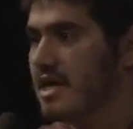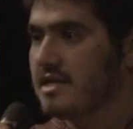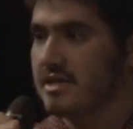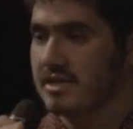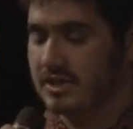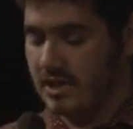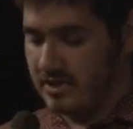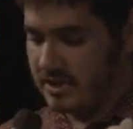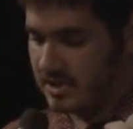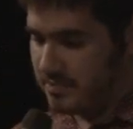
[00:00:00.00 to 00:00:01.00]
to start
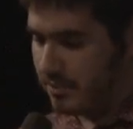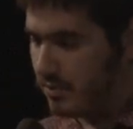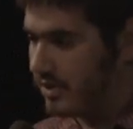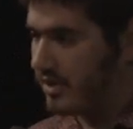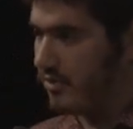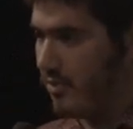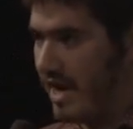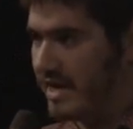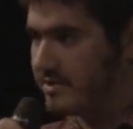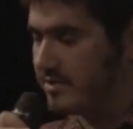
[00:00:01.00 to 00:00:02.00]
exploring
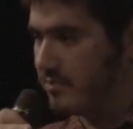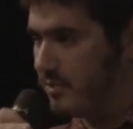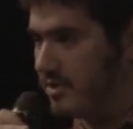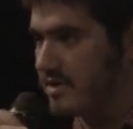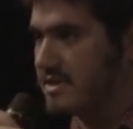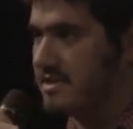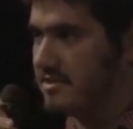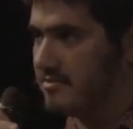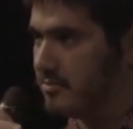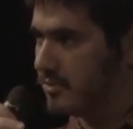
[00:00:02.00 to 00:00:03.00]
grander works that
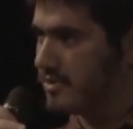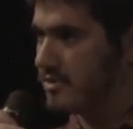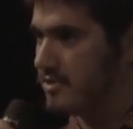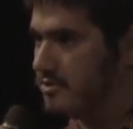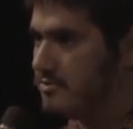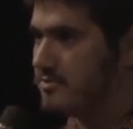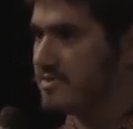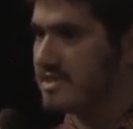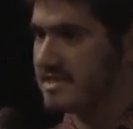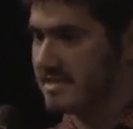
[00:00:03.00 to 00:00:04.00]
are more attuned
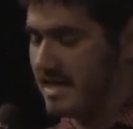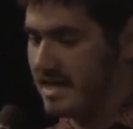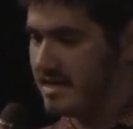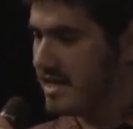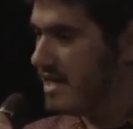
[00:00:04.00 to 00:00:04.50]
to, say,